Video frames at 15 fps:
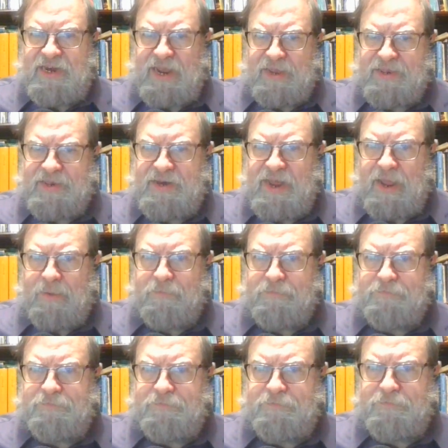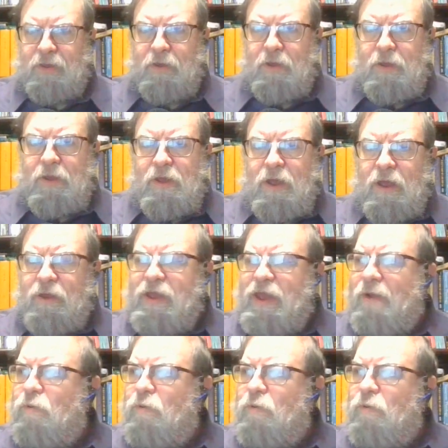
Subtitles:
text type. Okay, we're